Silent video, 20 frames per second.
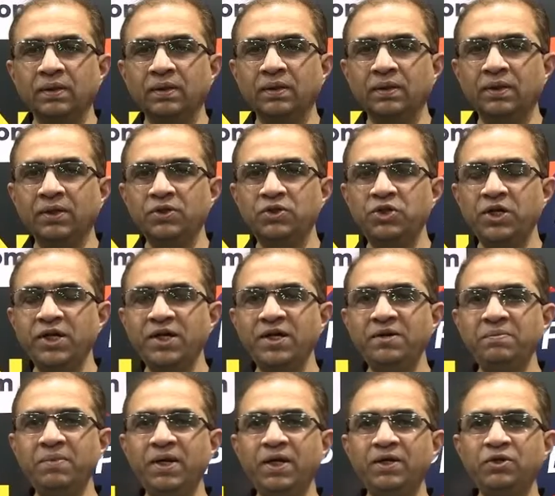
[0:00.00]
The JEE
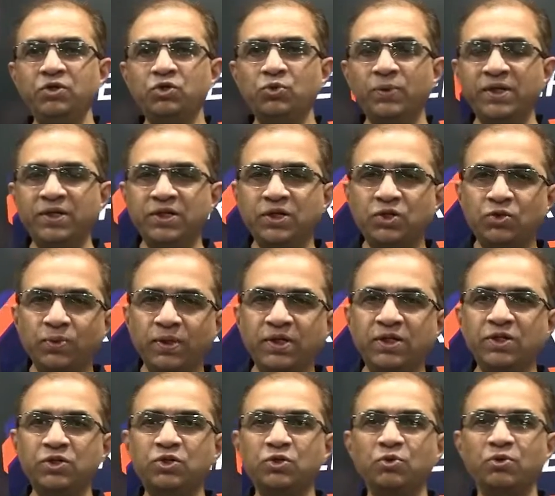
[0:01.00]
Main
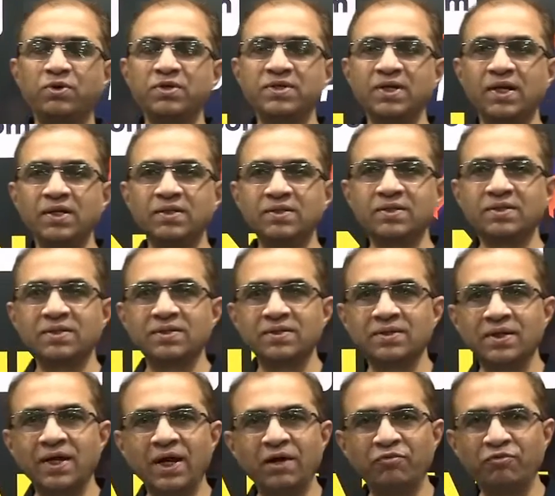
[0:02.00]
2022
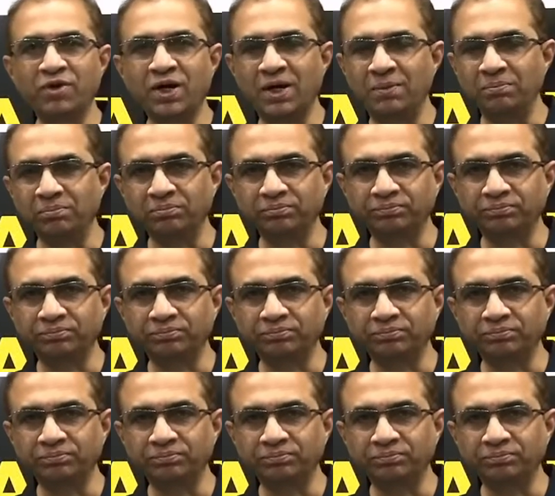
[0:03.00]
results have come,